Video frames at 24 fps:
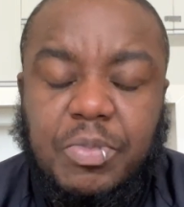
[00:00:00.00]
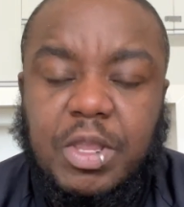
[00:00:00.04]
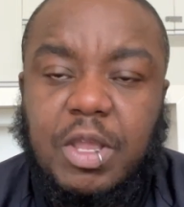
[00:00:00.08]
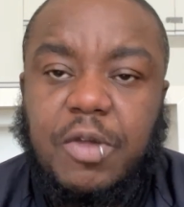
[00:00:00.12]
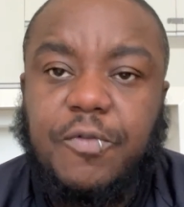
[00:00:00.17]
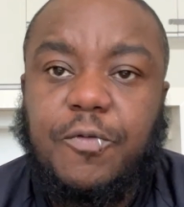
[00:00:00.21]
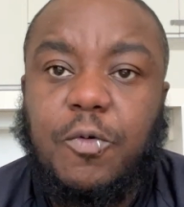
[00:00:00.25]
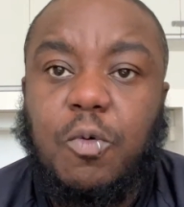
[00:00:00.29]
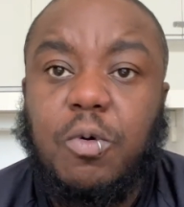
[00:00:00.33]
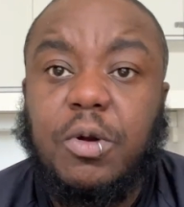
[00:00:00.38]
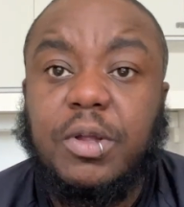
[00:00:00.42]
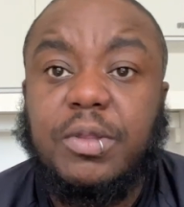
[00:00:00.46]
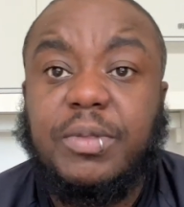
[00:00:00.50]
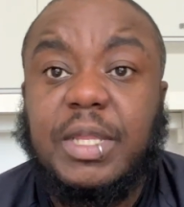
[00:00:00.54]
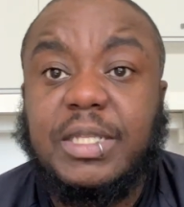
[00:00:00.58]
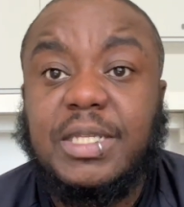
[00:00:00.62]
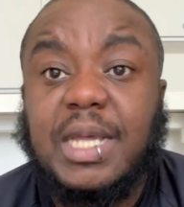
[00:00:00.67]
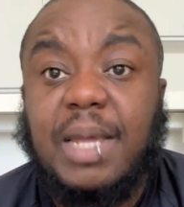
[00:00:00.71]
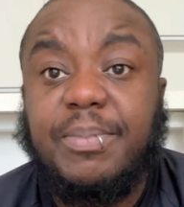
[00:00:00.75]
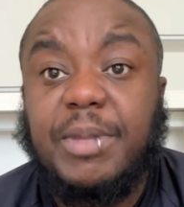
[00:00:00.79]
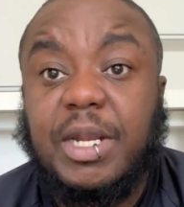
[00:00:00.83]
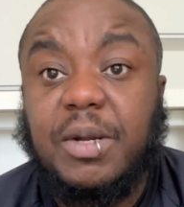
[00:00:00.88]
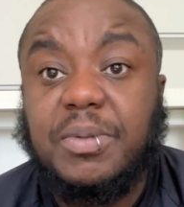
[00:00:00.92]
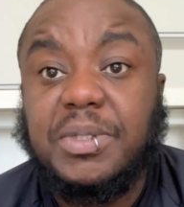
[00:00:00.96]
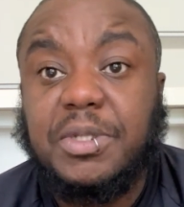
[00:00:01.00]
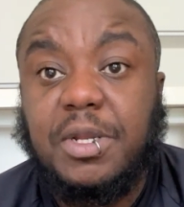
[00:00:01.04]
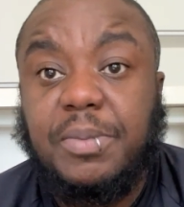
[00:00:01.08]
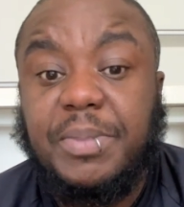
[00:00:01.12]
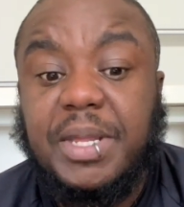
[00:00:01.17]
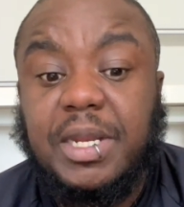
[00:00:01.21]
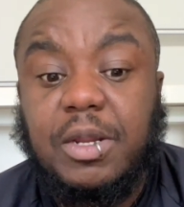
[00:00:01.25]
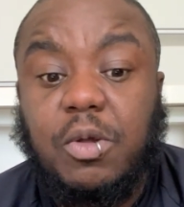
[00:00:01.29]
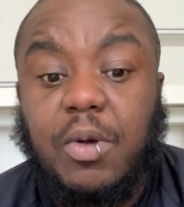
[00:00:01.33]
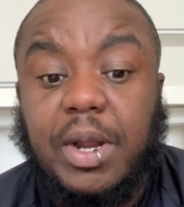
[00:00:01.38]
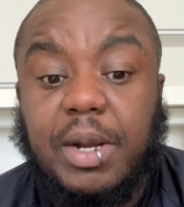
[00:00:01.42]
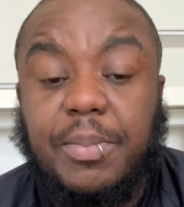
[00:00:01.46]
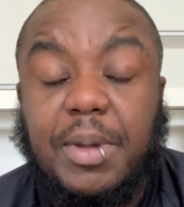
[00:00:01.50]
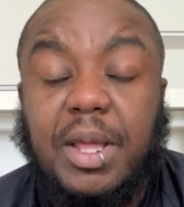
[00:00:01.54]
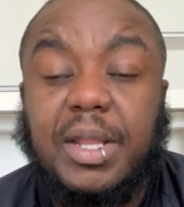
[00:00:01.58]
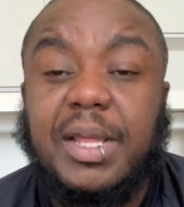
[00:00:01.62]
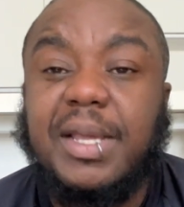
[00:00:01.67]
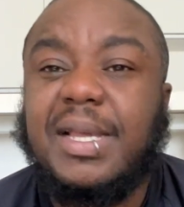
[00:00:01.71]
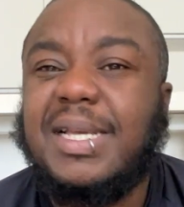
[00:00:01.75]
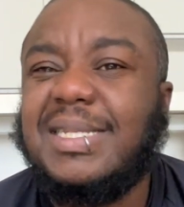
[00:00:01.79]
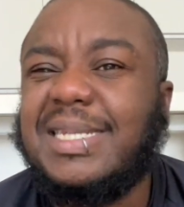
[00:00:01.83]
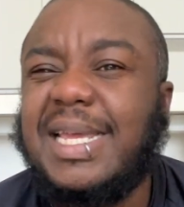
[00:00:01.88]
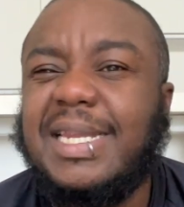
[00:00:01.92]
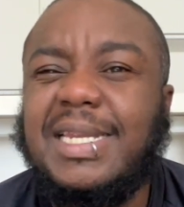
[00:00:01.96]
for the time that I was going to be in Guatemala
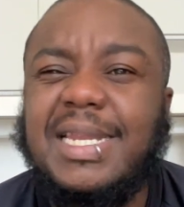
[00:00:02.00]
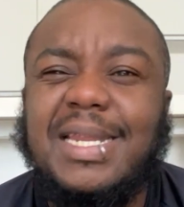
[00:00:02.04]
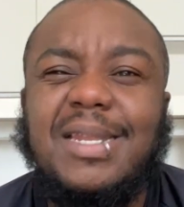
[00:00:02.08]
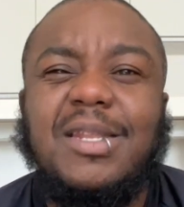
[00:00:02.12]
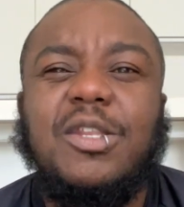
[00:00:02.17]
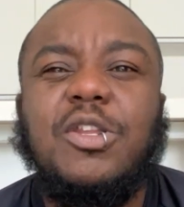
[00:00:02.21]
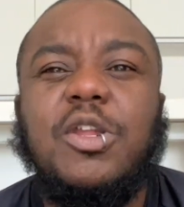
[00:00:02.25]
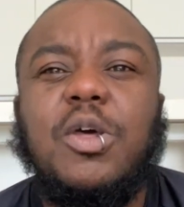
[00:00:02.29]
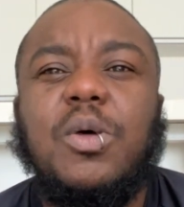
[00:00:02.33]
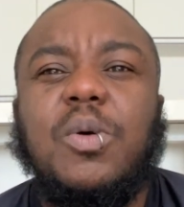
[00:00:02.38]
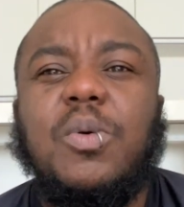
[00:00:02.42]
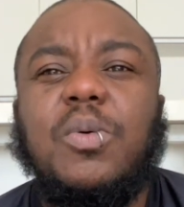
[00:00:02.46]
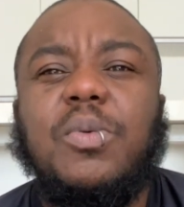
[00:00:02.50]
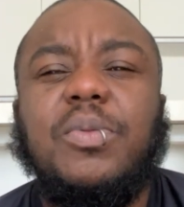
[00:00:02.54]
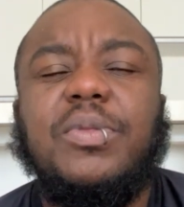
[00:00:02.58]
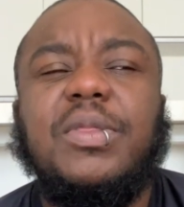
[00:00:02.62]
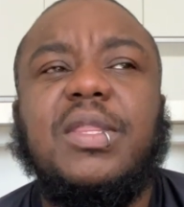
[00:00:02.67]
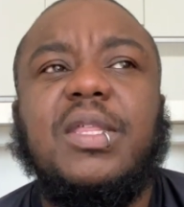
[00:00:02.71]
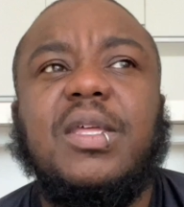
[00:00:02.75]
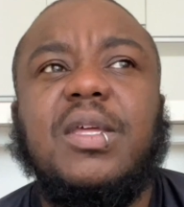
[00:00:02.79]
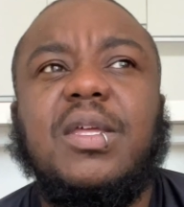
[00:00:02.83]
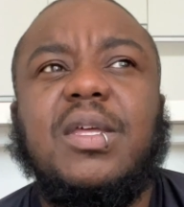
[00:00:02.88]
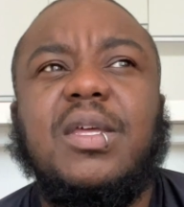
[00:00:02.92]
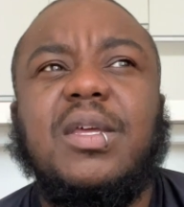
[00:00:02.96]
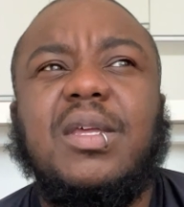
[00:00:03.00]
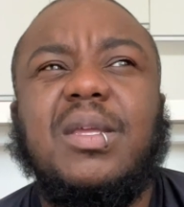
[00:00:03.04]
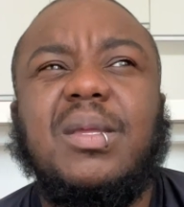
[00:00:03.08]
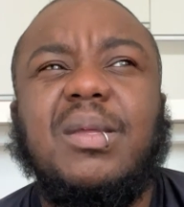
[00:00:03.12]
because I didn't know the